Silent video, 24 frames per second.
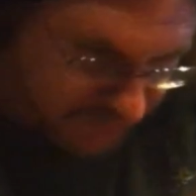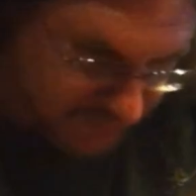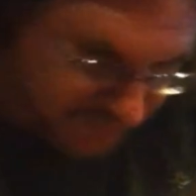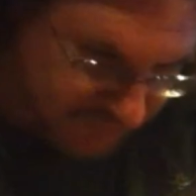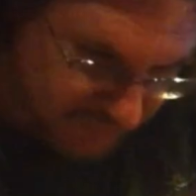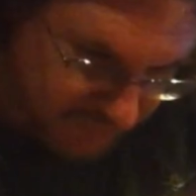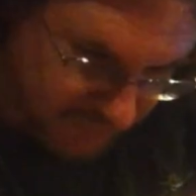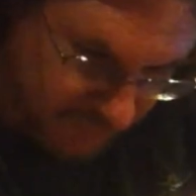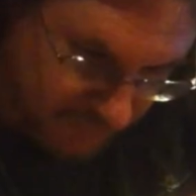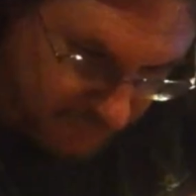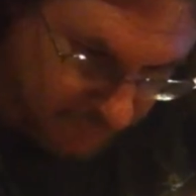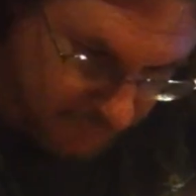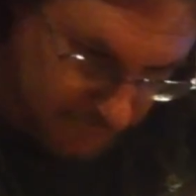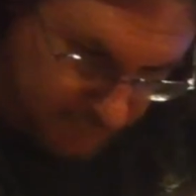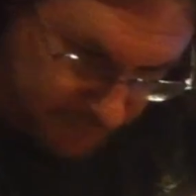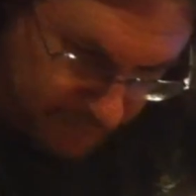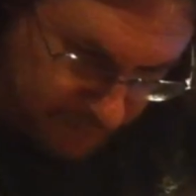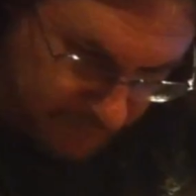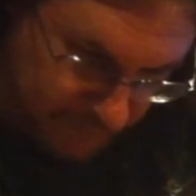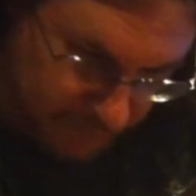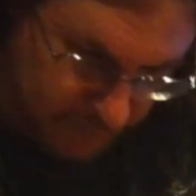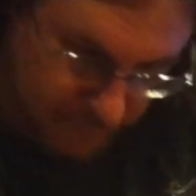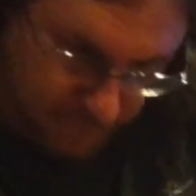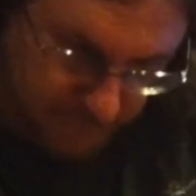So
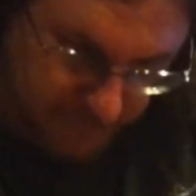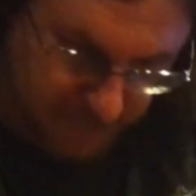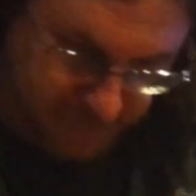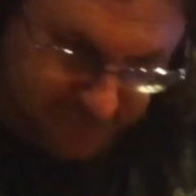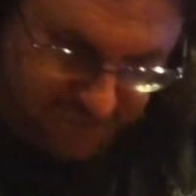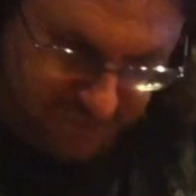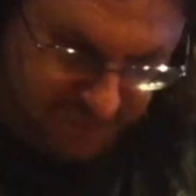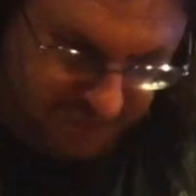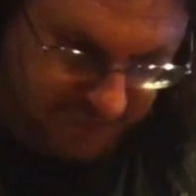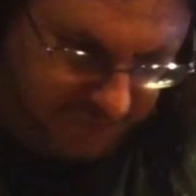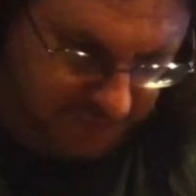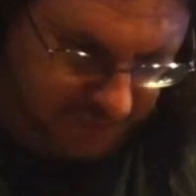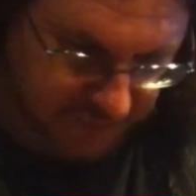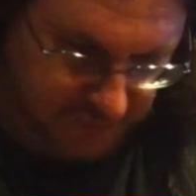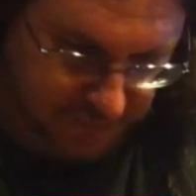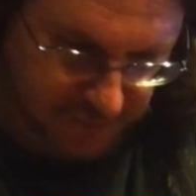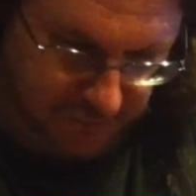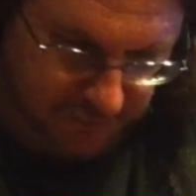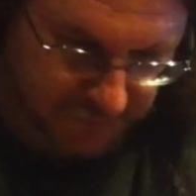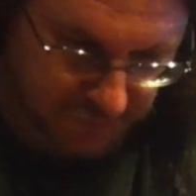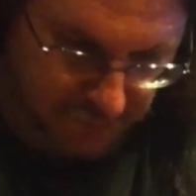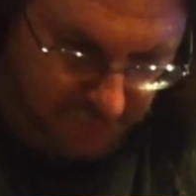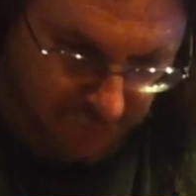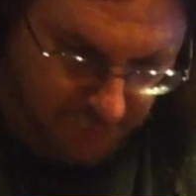it'll
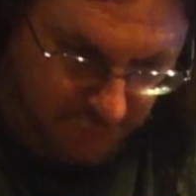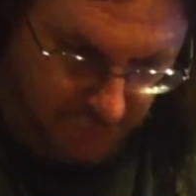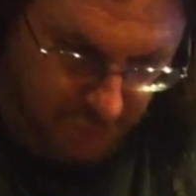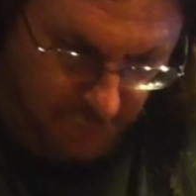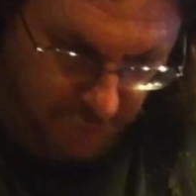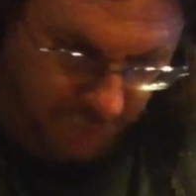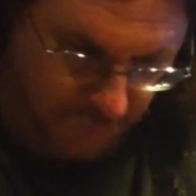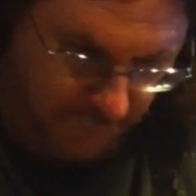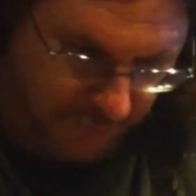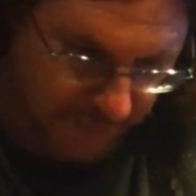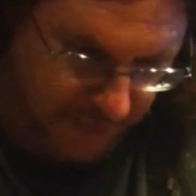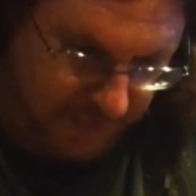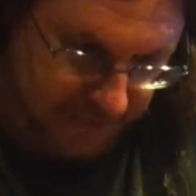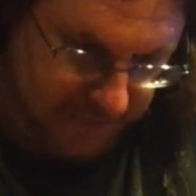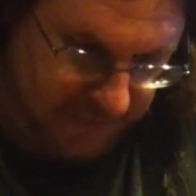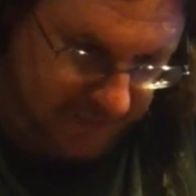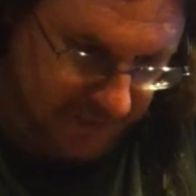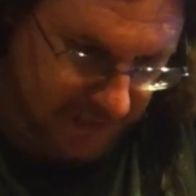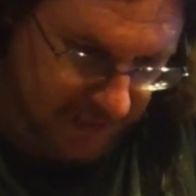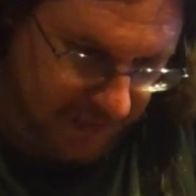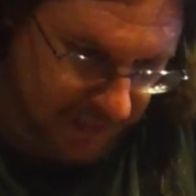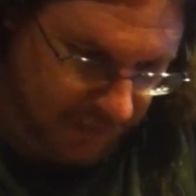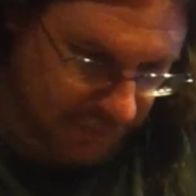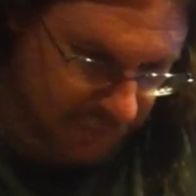basically ride
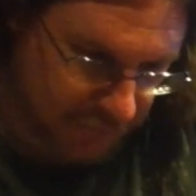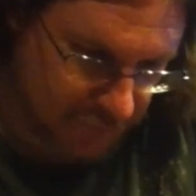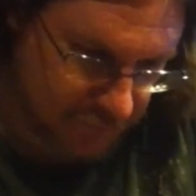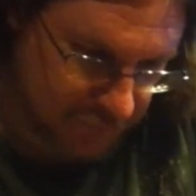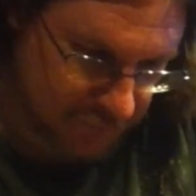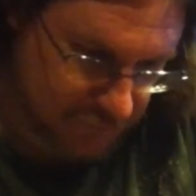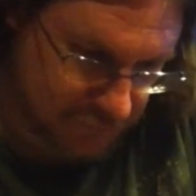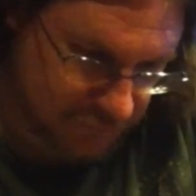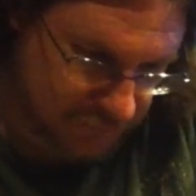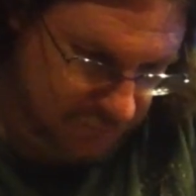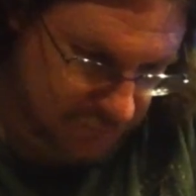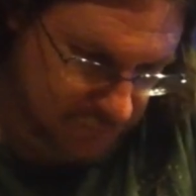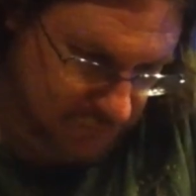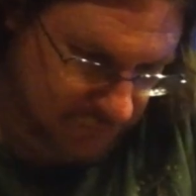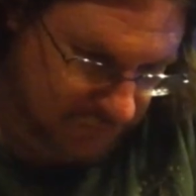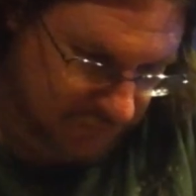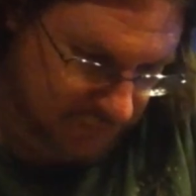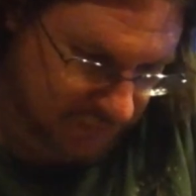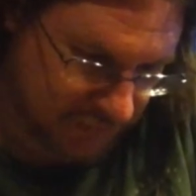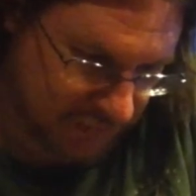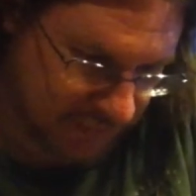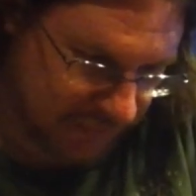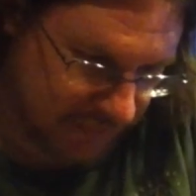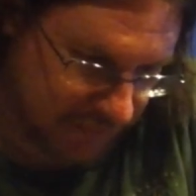down
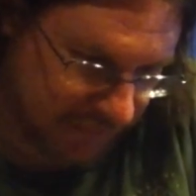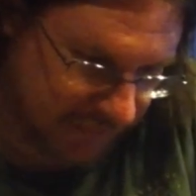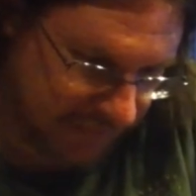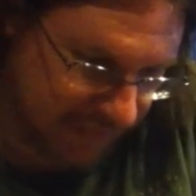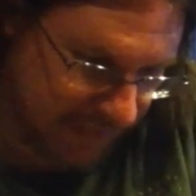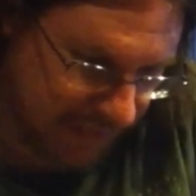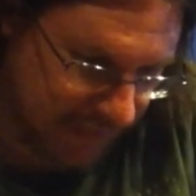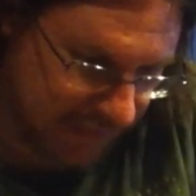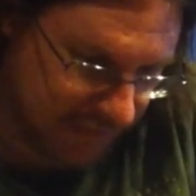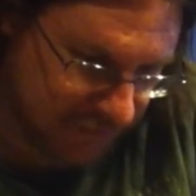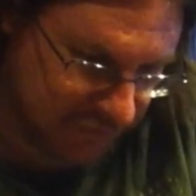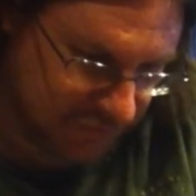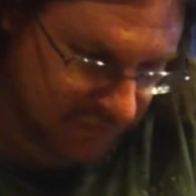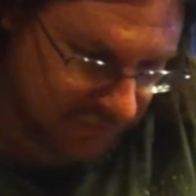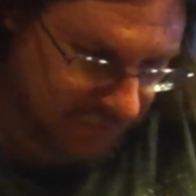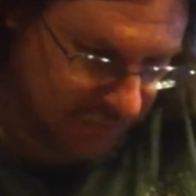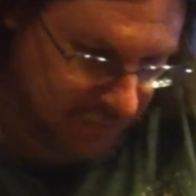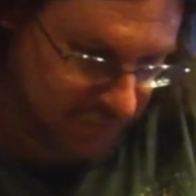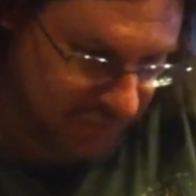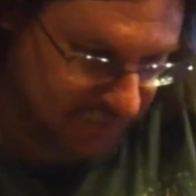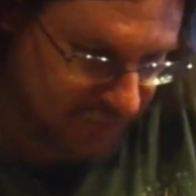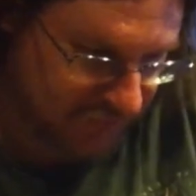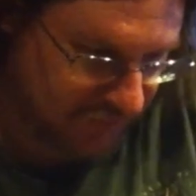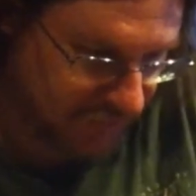kind of like that.
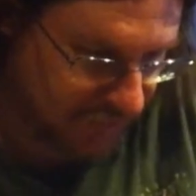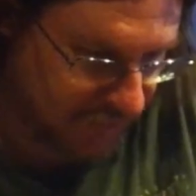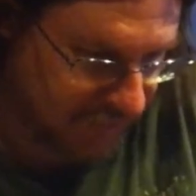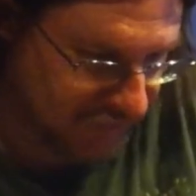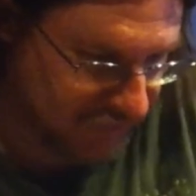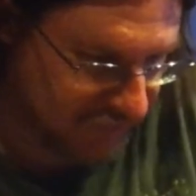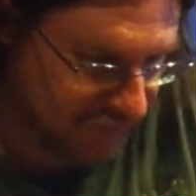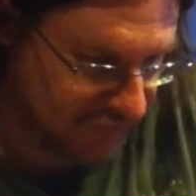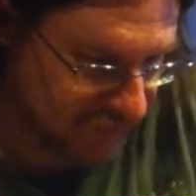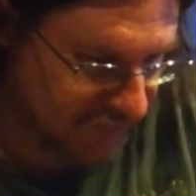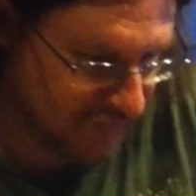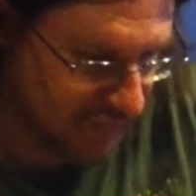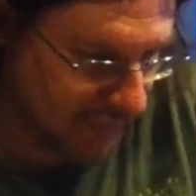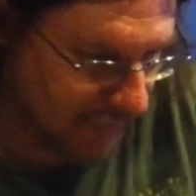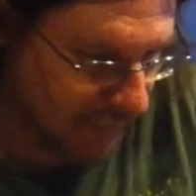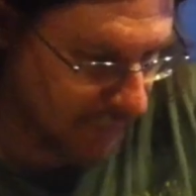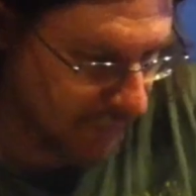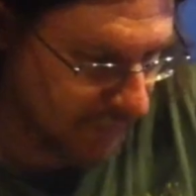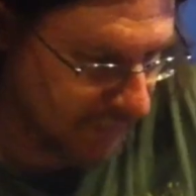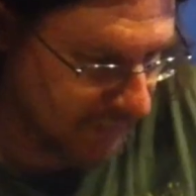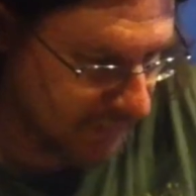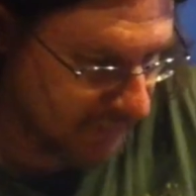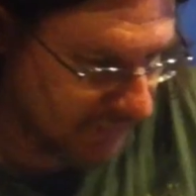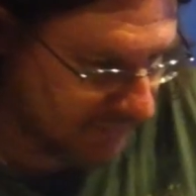So as it's
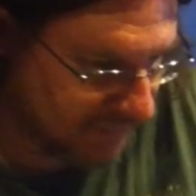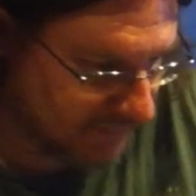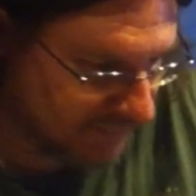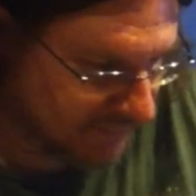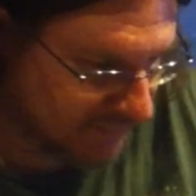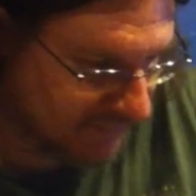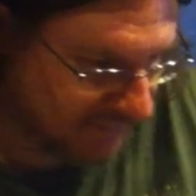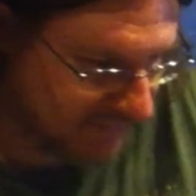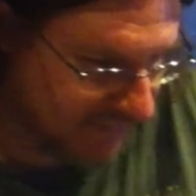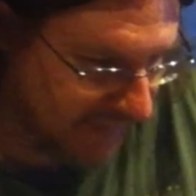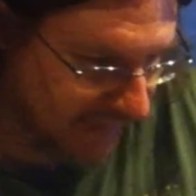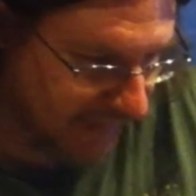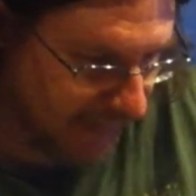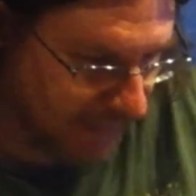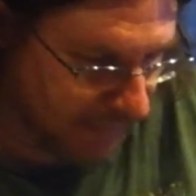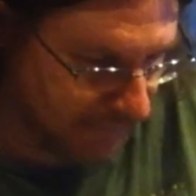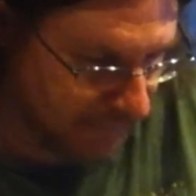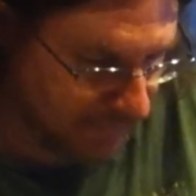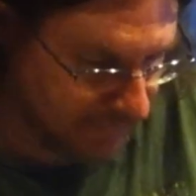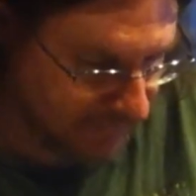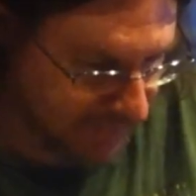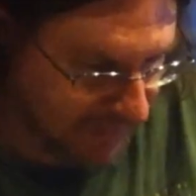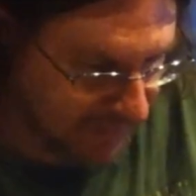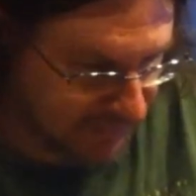going
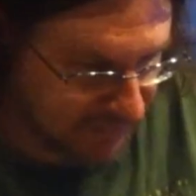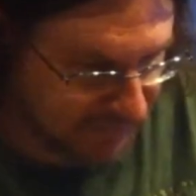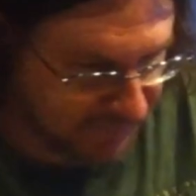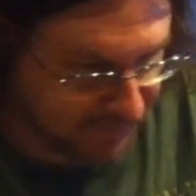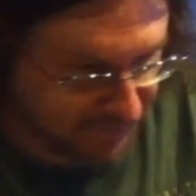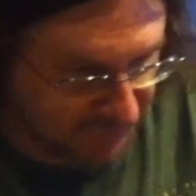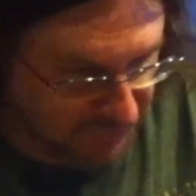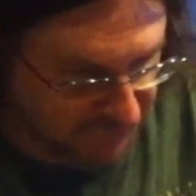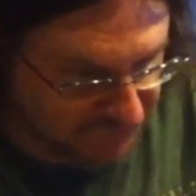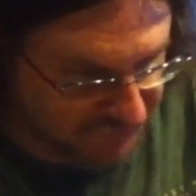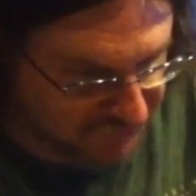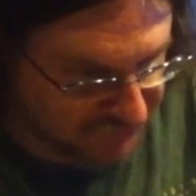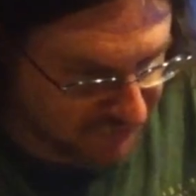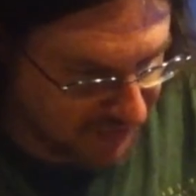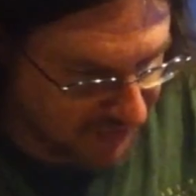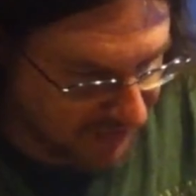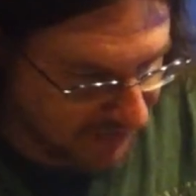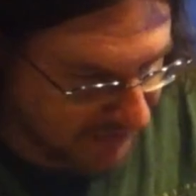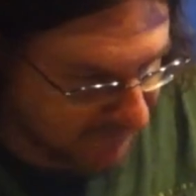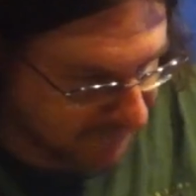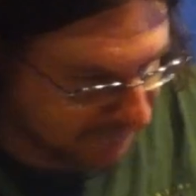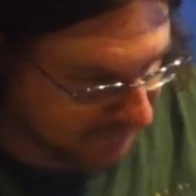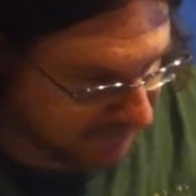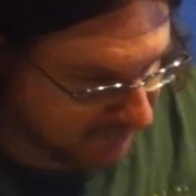down the elevator
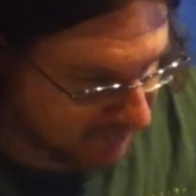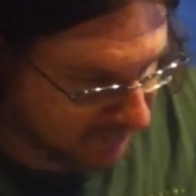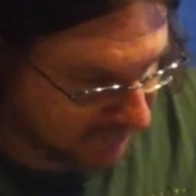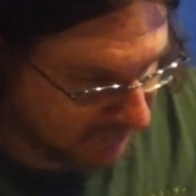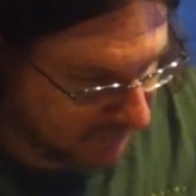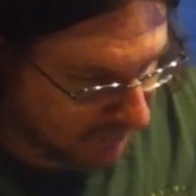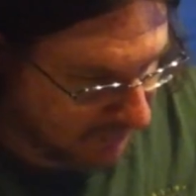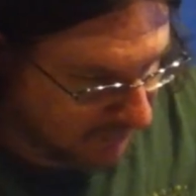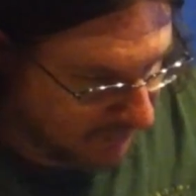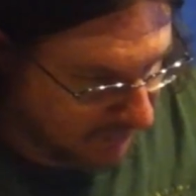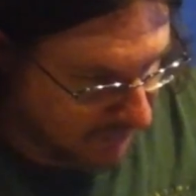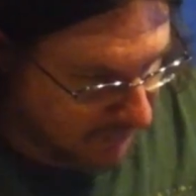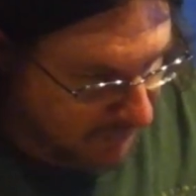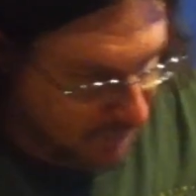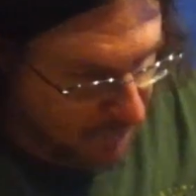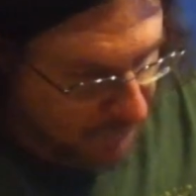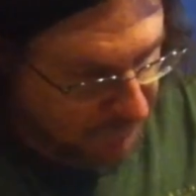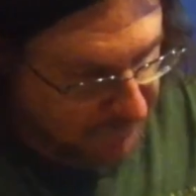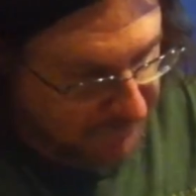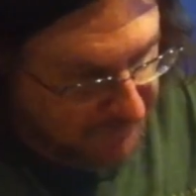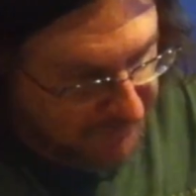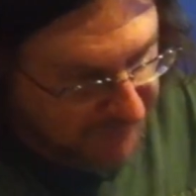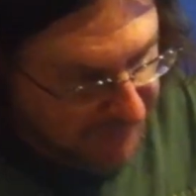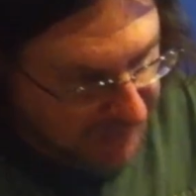shaft,
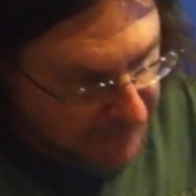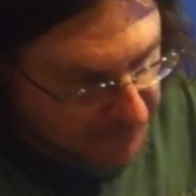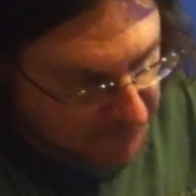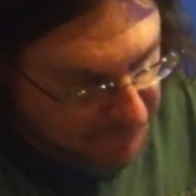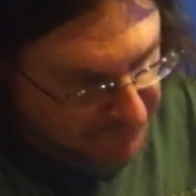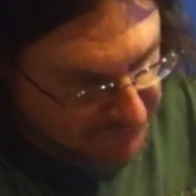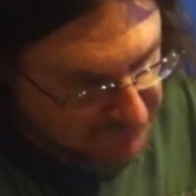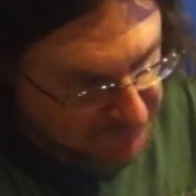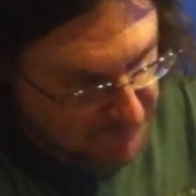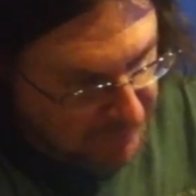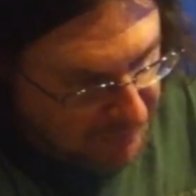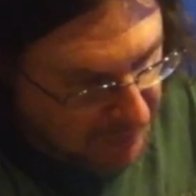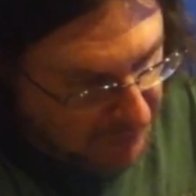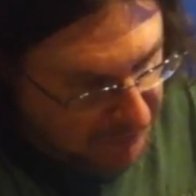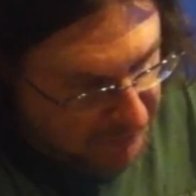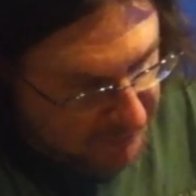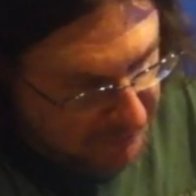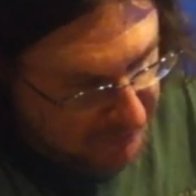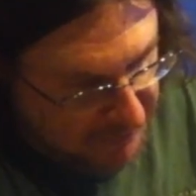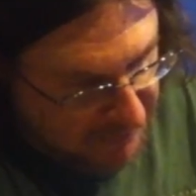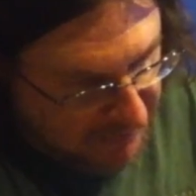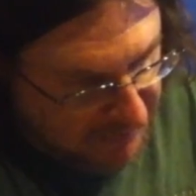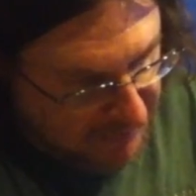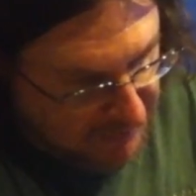when the camera's
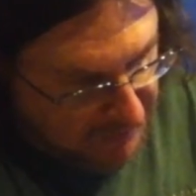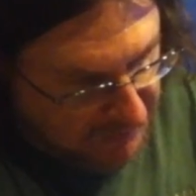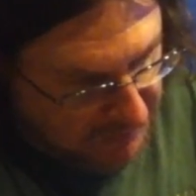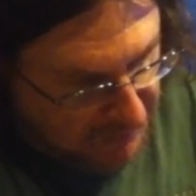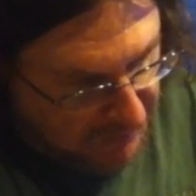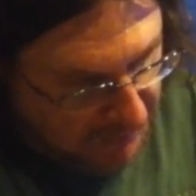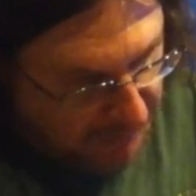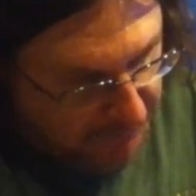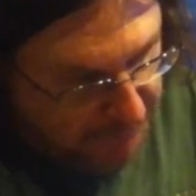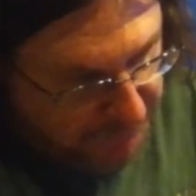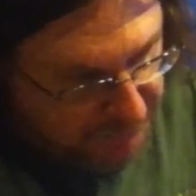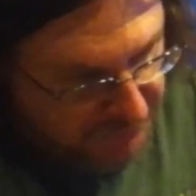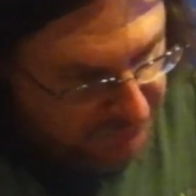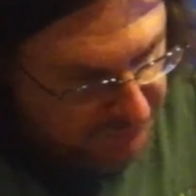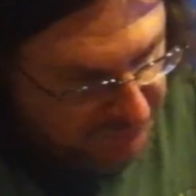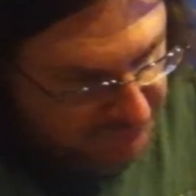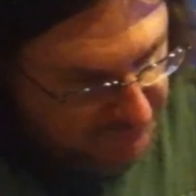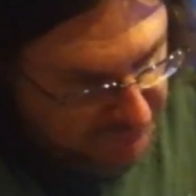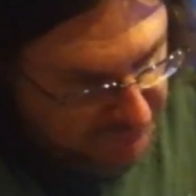mounted up,